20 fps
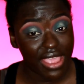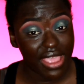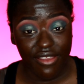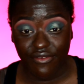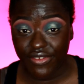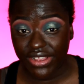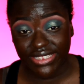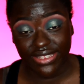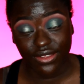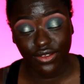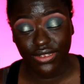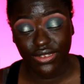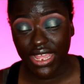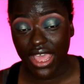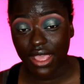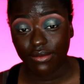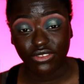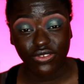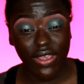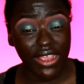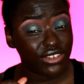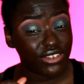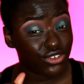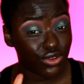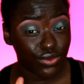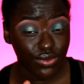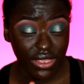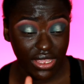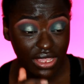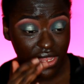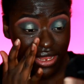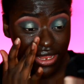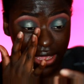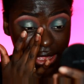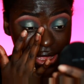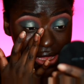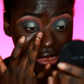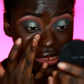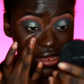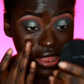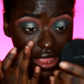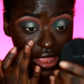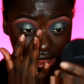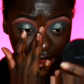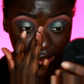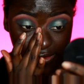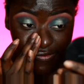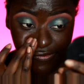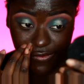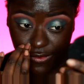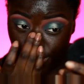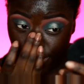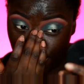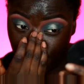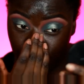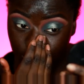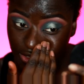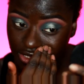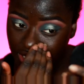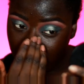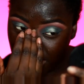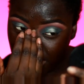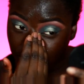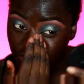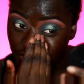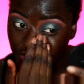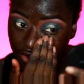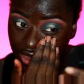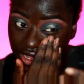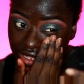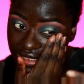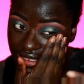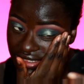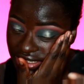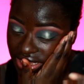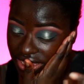every single time, so I don't eat it in any foods, any drinks.